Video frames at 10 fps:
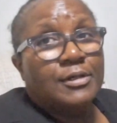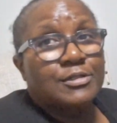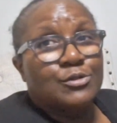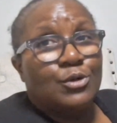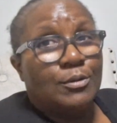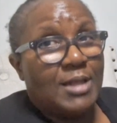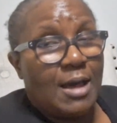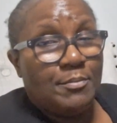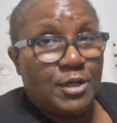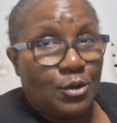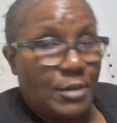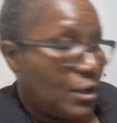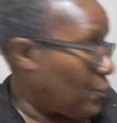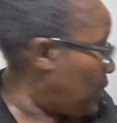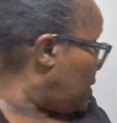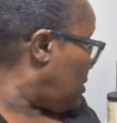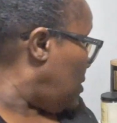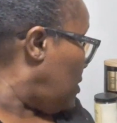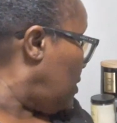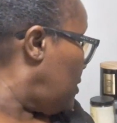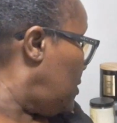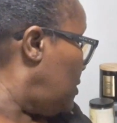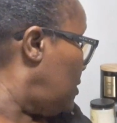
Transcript: Because normally I'd be on my credit card.